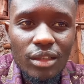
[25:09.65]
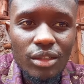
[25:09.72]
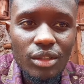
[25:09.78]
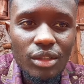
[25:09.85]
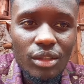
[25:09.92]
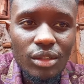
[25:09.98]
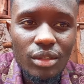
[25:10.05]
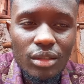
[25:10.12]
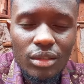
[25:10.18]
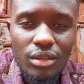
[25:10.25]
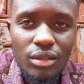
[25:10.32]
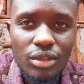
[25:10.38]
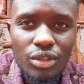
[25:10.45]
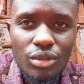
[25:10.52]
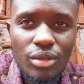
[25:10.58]

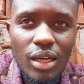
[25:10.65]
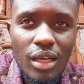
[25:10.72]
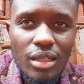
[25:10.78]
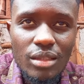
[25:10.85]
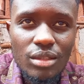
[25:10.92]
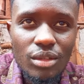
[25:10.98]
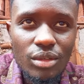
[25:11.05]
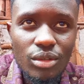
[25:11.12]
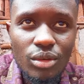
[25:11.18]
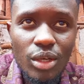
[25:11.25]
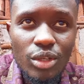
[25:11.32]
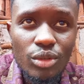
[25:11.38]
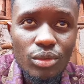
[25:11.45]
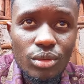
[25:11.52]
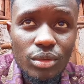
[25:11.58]
You guys, you
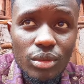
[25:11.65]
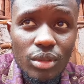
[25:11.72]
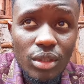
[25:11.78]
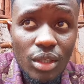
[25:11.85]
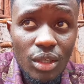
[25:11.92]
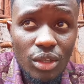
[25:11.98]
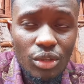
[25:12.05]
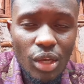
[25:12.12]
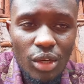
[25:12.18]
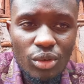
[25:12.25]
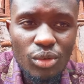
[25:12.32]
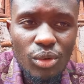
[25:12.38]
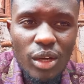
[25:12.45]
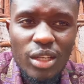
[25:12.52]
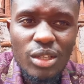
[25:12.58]
want to, are
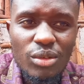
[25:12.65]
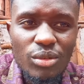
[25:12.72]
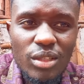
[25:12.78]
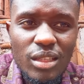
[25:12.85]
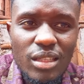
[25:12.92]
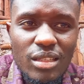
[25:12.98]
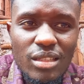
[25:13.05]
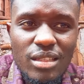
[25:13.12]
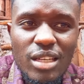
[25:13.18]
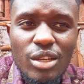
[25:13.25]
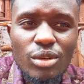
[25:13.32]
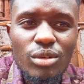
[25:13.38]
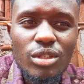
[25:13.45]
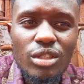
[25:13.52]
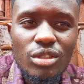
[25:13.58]
you working with
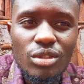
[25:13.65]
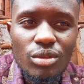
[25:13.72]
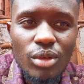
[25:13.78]
terrorists?